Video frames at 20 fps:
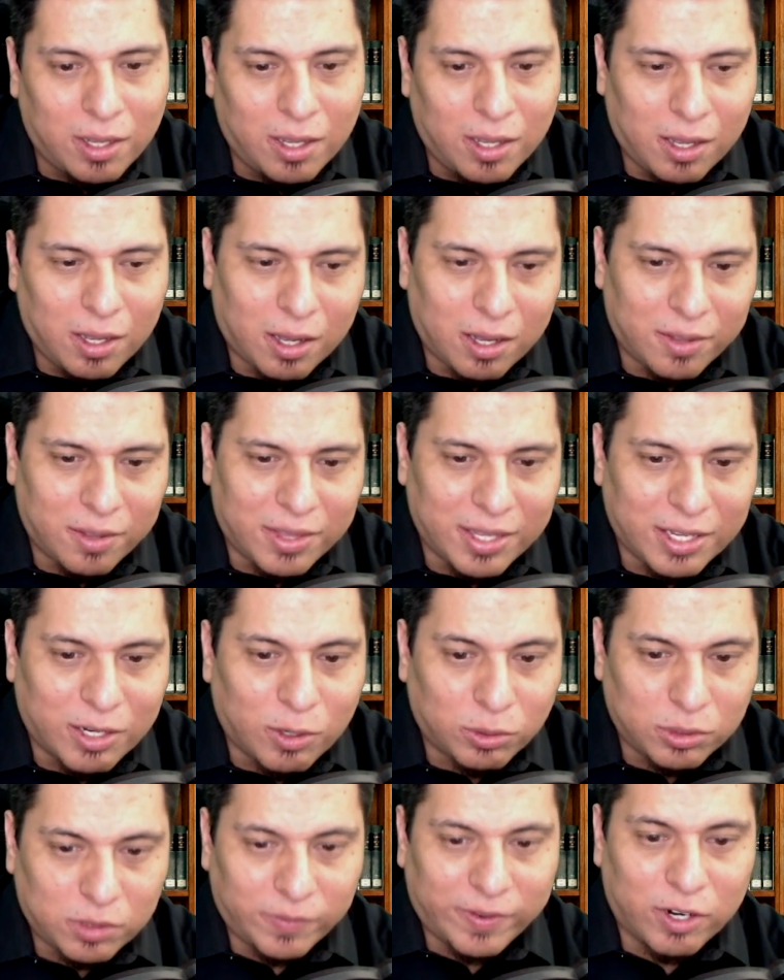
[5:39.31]
Uh, the
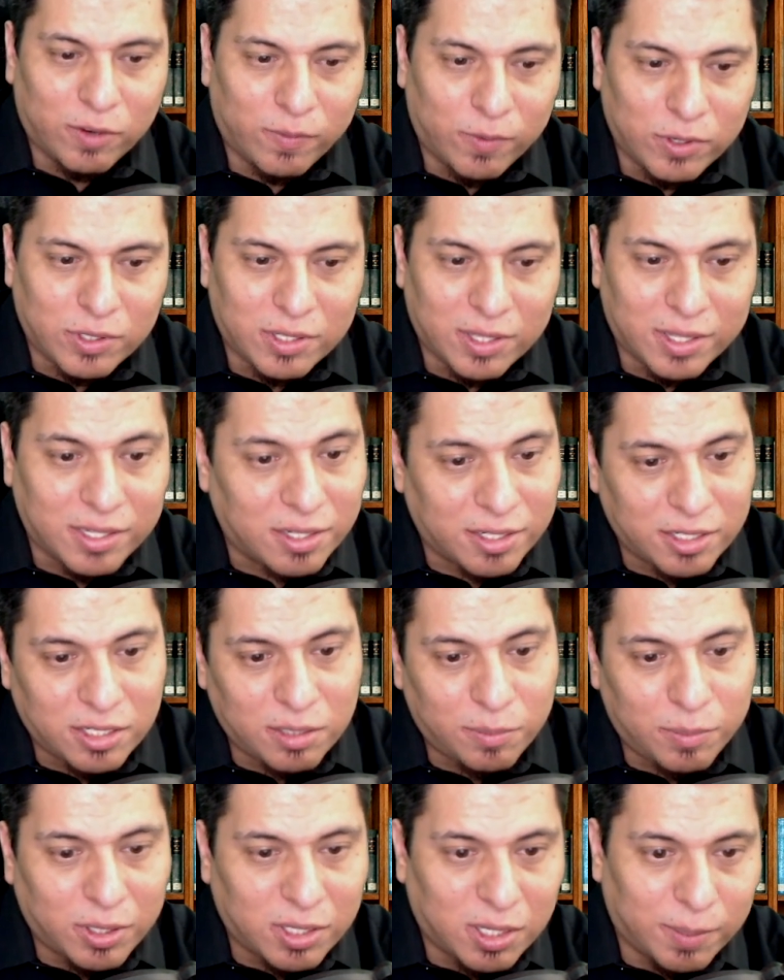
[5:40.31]
Cultivator versus the
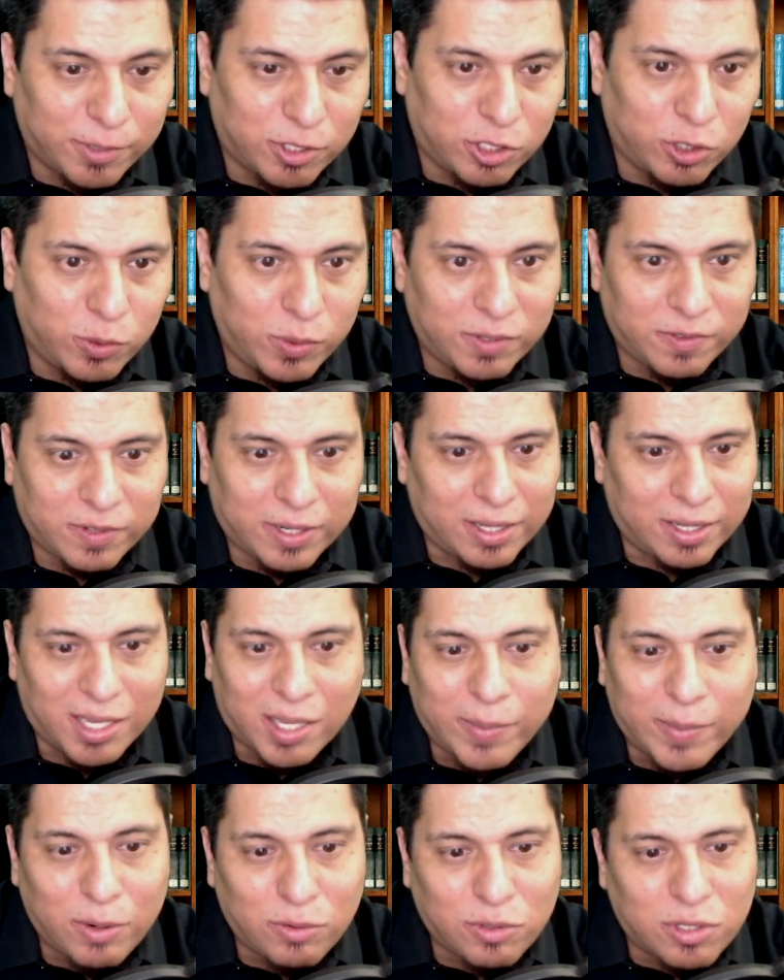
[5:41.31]
System, book number two, has finally
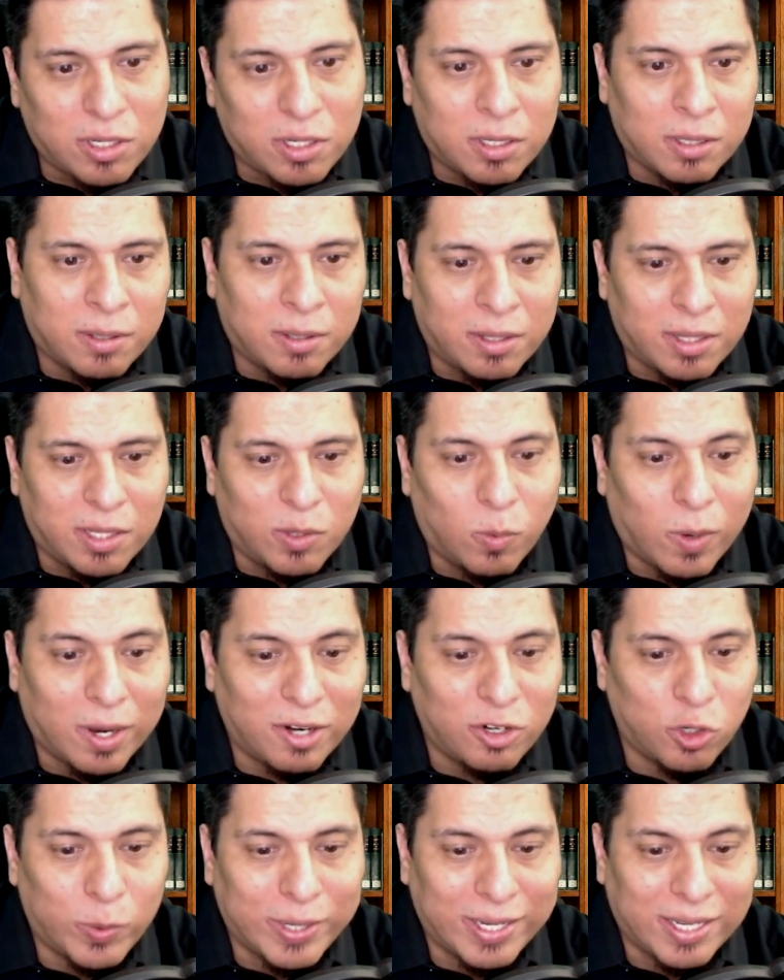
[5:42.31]
came out. The
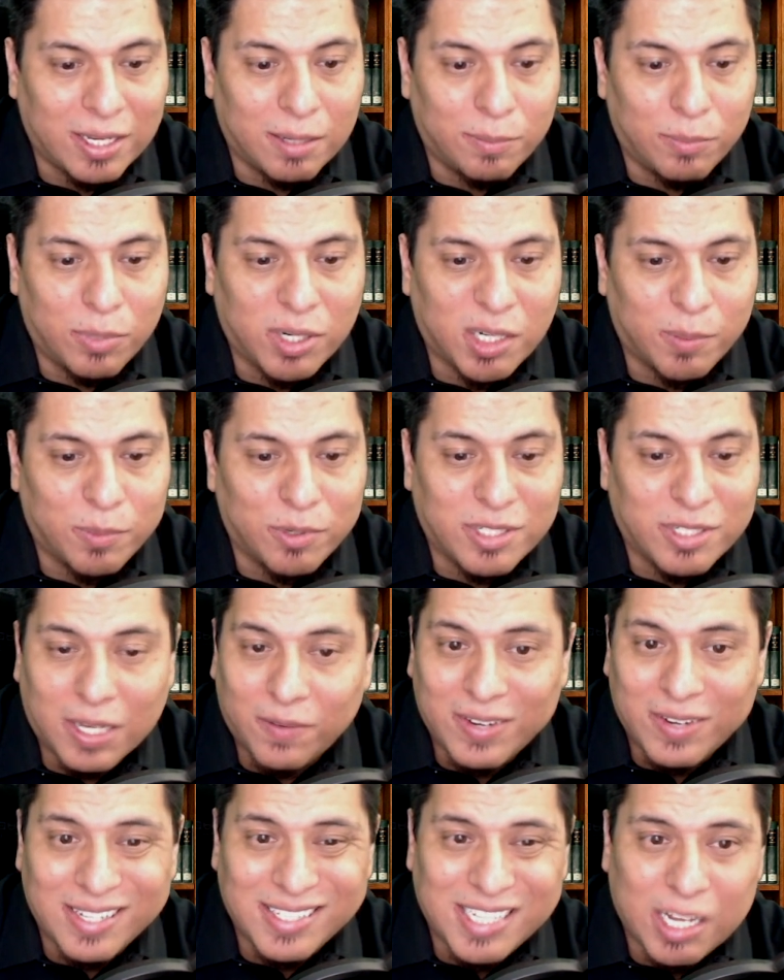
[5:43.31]
Wandering Inn, book number
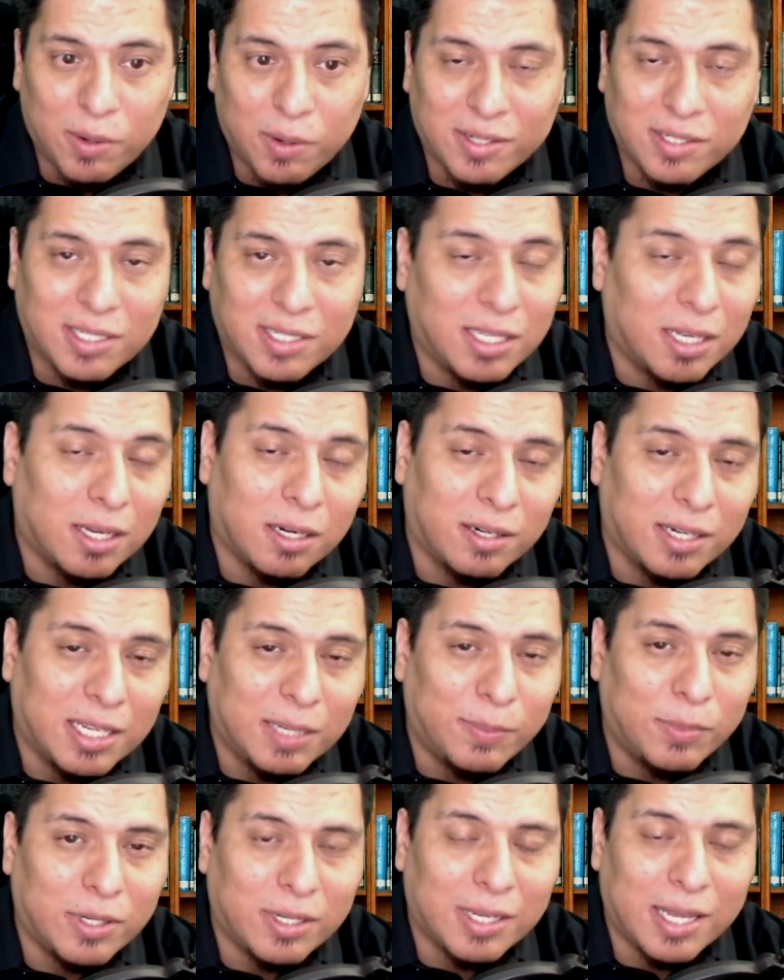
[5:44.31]
seven, is out as e- an
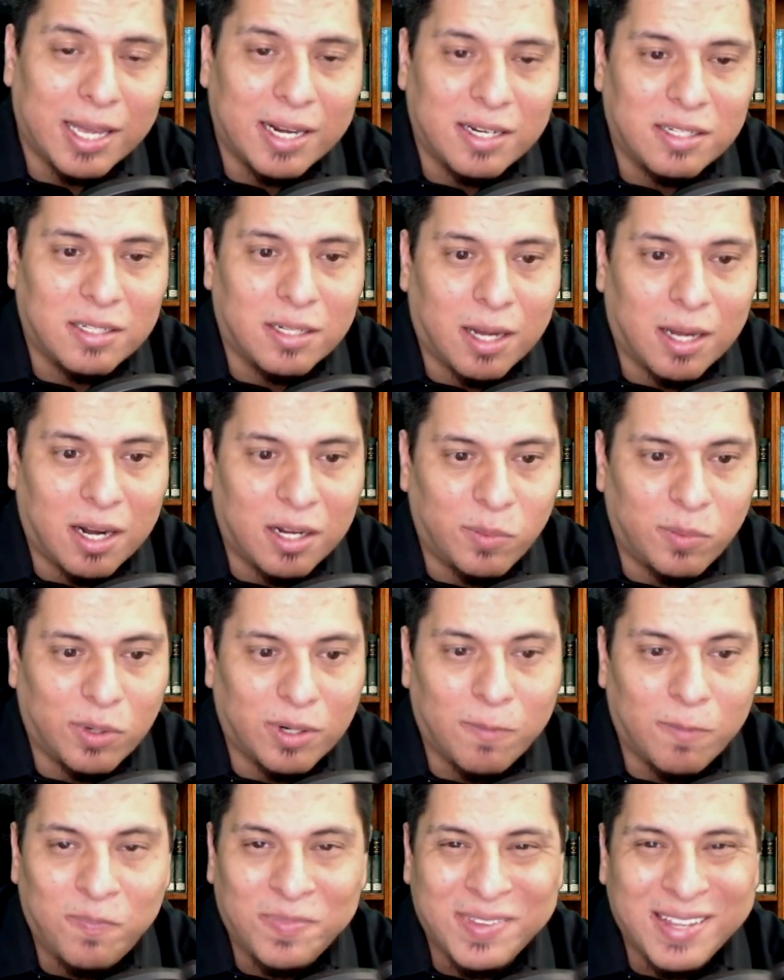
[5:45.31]
ebook and as an audiobook.